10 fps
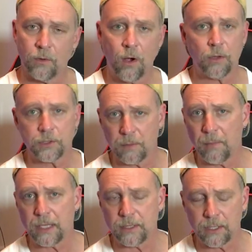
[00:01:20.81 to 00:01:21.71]
they're all just
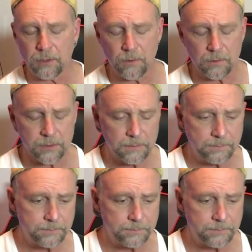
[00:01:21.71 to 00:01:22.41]
amazing guitars.